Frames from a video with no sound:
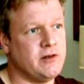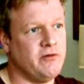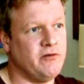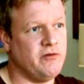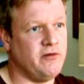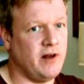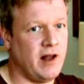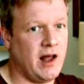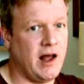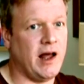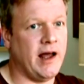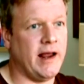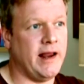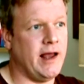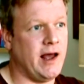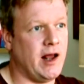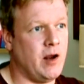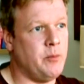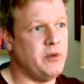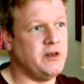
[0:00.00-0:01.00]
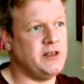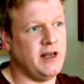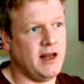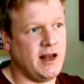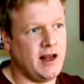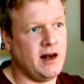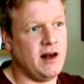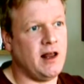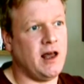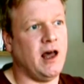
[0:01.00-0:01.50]
fly at a
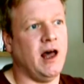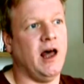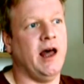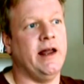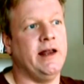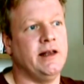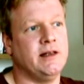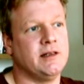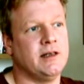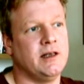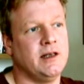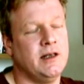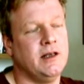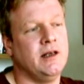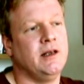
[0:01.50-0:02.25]
particular height,